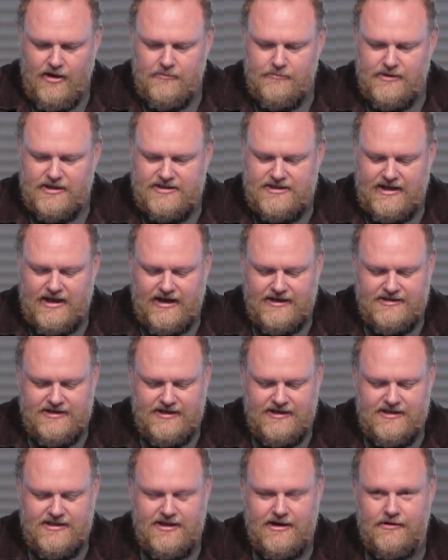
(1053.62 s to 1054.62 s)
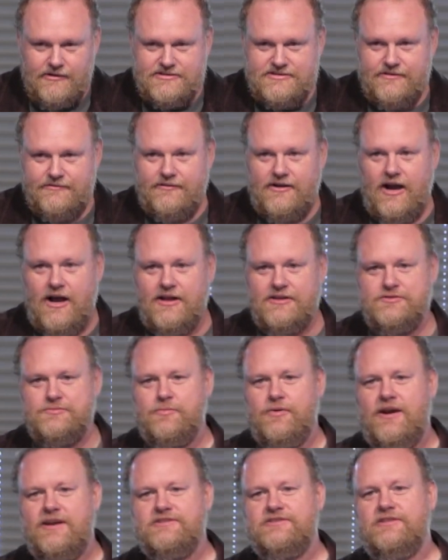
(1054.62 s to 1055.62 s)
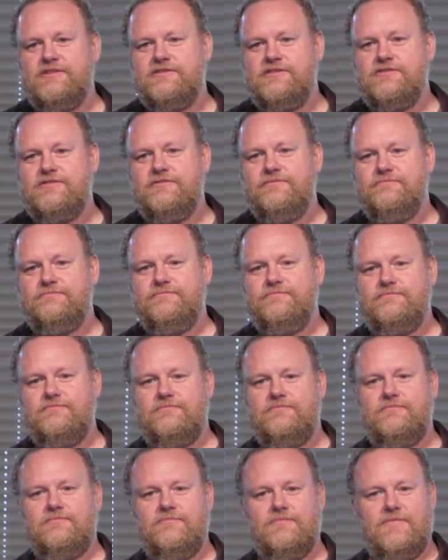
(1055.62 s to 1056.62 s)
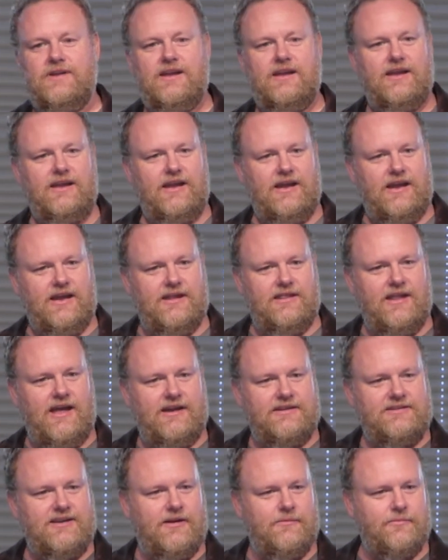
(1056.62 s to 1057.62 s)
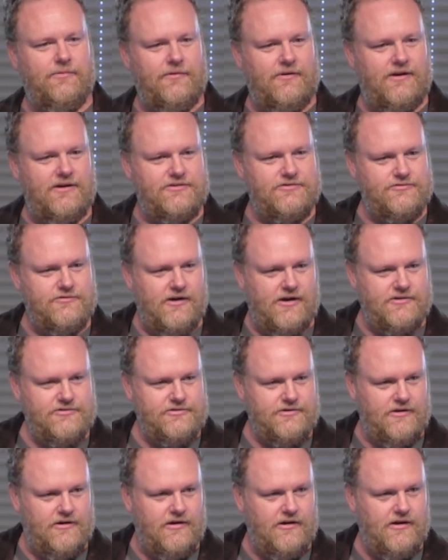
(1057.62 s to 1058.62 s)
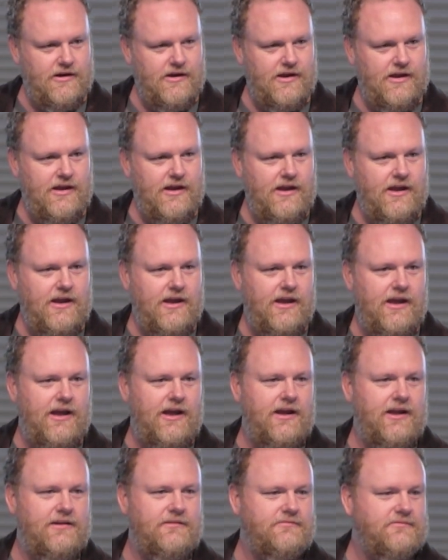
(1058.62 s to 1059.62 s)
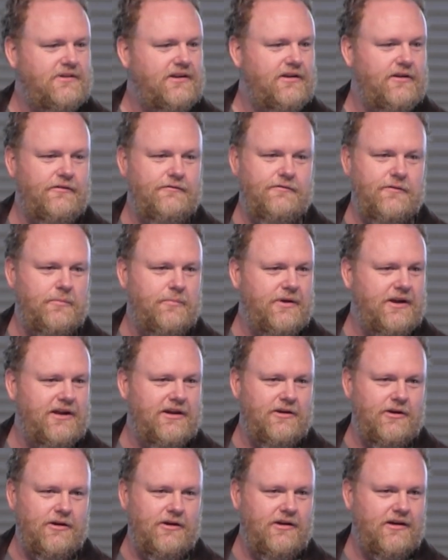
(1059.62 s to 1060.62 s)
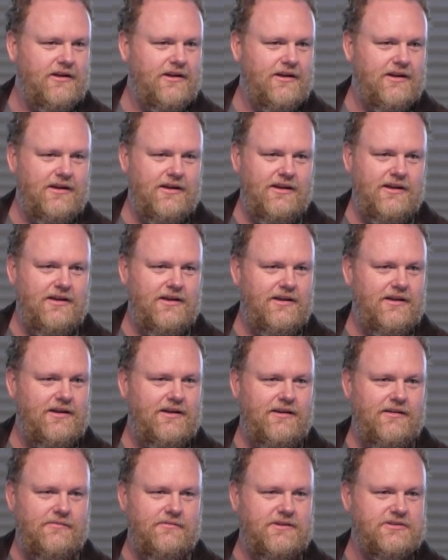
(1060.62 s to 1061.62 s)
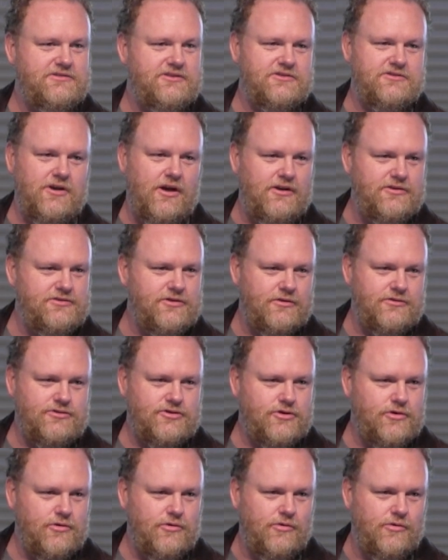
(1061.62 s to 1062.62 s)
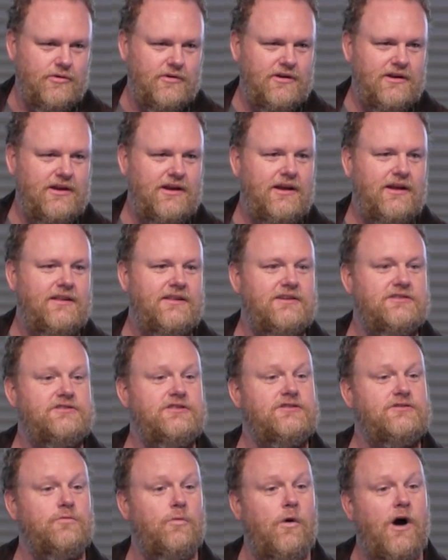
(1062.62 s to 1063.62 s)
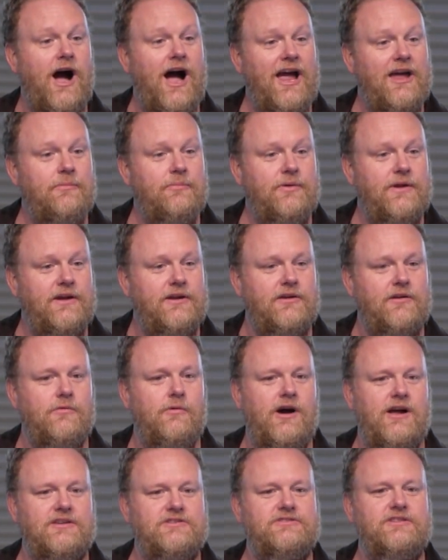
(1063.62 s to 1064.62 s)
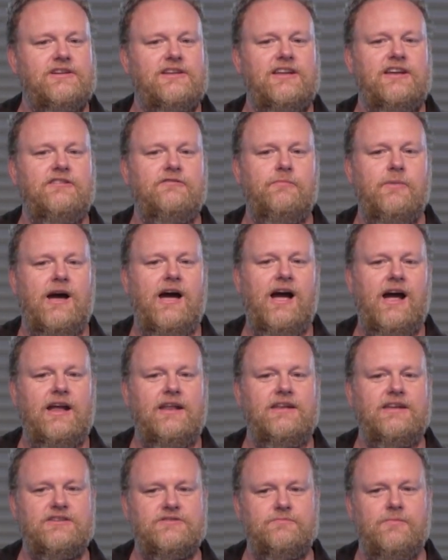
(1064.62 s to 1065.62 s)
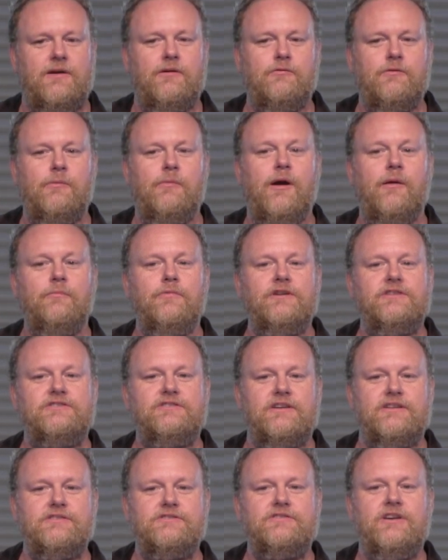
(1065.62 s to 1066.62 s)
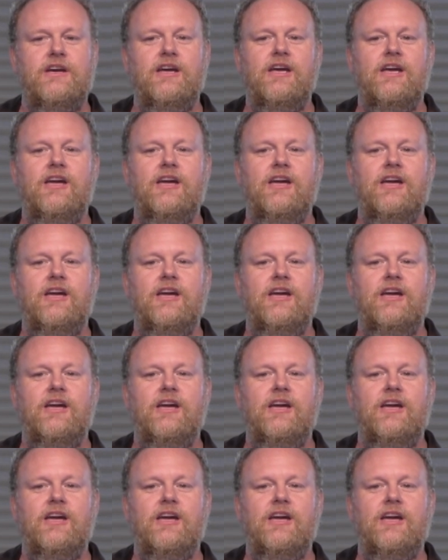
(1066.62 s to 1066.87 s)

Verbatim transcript: But the idea there is of God's presence in that temporary structure. And, you know, for Peter, this is also true. This is why Peter wants to leave behind these remembrances,